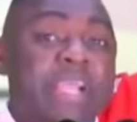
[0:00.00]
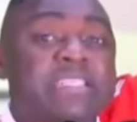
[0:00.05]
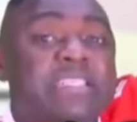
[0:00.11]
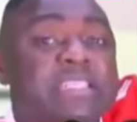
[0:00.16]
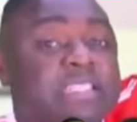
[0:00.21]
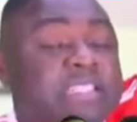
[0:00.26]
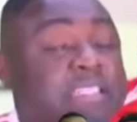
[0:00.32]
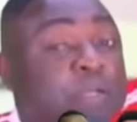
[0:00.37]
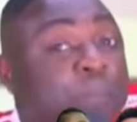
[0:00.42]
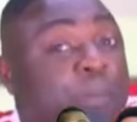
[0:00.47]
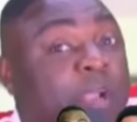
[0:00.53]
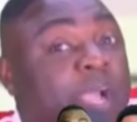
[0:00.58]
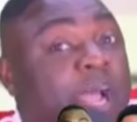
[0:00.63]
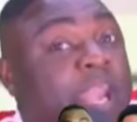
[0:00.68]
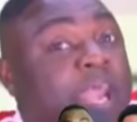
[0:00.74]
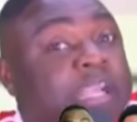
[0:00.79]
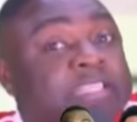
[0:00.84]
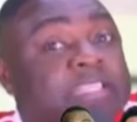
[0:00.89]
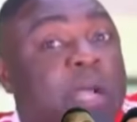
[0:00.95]
a typical
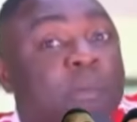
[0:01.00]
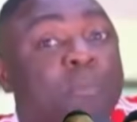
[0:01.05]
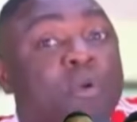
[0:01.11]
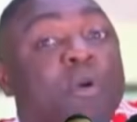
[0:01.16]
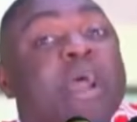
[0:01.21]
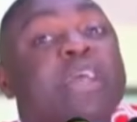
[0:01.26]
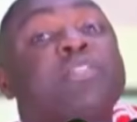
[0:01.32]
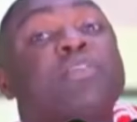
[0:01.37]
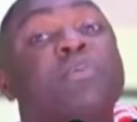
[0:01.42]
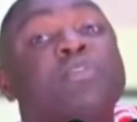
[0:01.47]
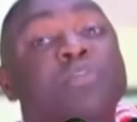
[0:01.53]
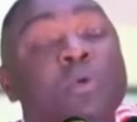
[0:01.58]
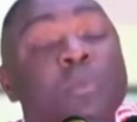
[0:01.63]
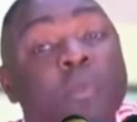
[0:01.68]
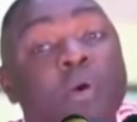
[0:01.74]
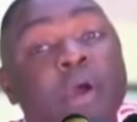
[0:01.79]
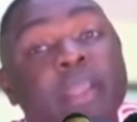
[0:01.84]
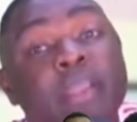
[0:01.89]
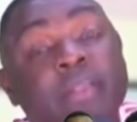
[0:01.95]
example. Where is your stone
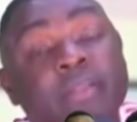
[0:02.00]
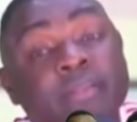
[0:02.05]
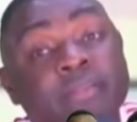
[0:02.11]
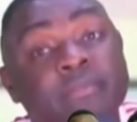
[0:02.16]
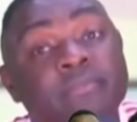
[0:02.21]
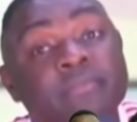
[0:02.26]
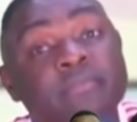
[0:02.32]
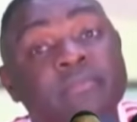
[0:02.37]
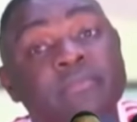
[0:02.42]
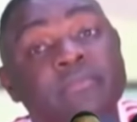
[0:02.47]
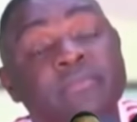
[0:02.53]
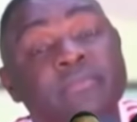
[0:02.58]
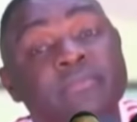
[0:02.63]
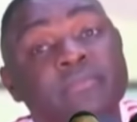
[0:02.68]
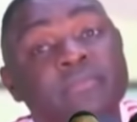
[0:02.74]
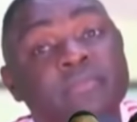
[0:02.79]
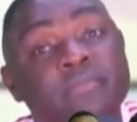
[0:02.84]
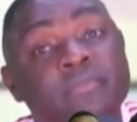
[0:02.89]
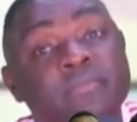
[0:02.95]
boy?
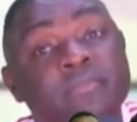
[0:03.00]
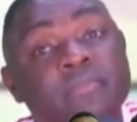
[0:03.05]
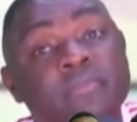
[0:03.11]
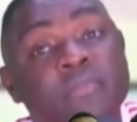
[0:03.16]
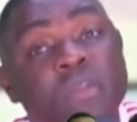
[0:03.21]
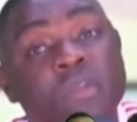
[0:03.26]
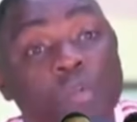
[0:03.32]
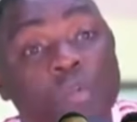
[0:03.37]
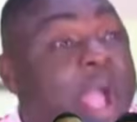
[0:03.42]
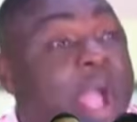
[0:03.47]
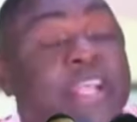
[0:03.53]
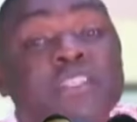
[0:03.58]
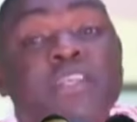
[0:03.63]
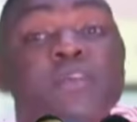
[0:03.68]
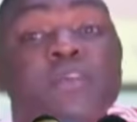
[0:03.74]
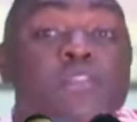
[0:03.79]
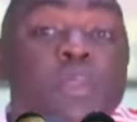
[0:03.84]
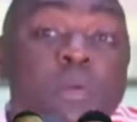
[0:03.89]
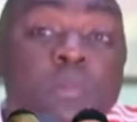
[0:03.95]
Where is
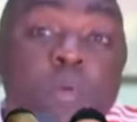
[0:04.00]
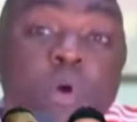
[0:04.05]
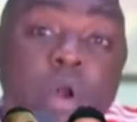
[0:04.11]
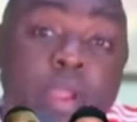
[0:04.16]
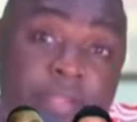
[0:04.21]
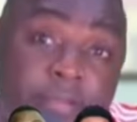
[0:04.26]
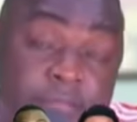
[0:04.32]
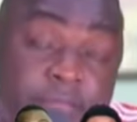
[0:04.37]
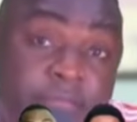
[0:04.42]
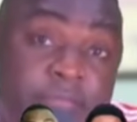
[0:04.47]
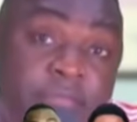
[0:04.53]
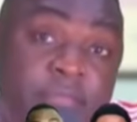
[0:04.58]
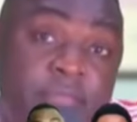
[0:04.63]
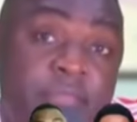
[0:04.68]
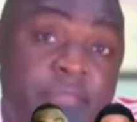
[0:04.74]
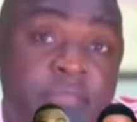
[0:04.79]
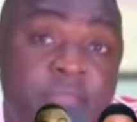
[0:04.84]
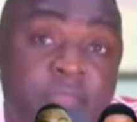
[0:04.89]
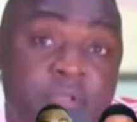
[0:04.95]
your stone boy?
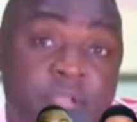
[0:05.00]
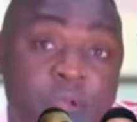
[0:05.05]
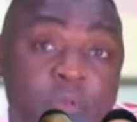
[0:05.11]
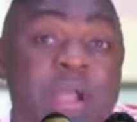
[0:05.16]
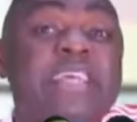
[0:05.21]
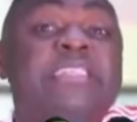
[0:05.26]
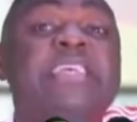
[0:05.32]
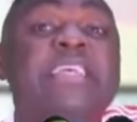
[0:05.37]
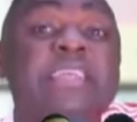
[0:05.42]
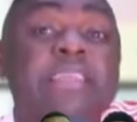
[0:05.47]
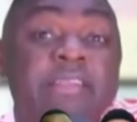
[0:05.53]
Where is he?